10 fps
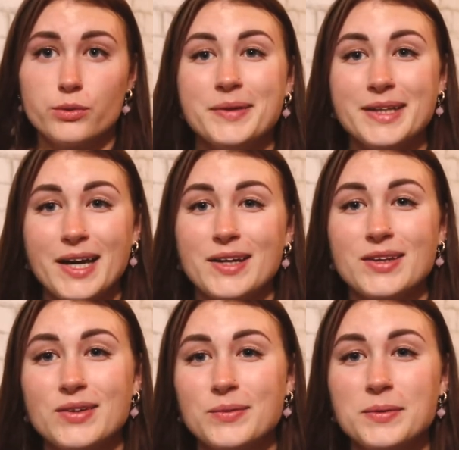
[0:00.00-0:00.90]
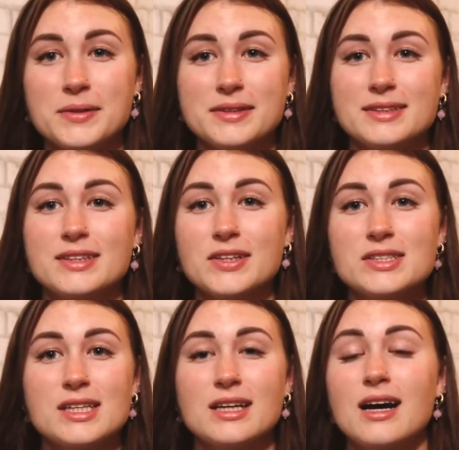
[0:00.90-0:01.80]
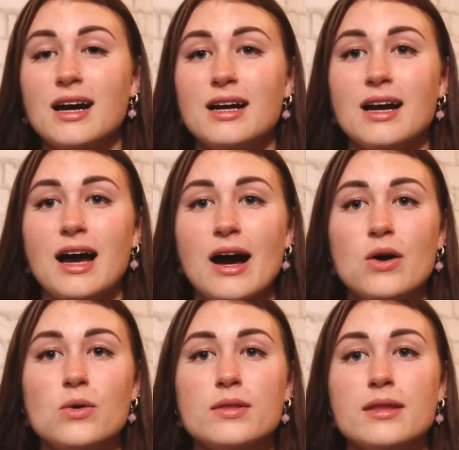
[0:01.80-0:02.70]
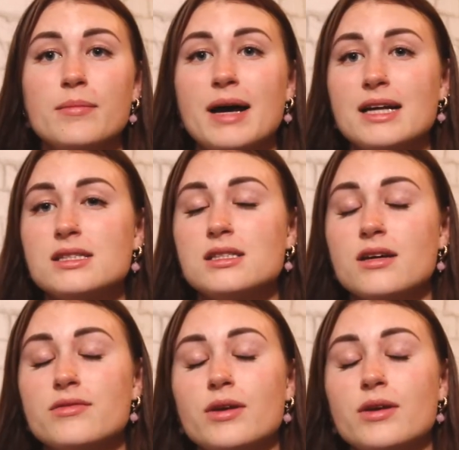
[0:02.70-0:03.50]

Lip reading: But yeah, you will learn to cut out the bad stuff,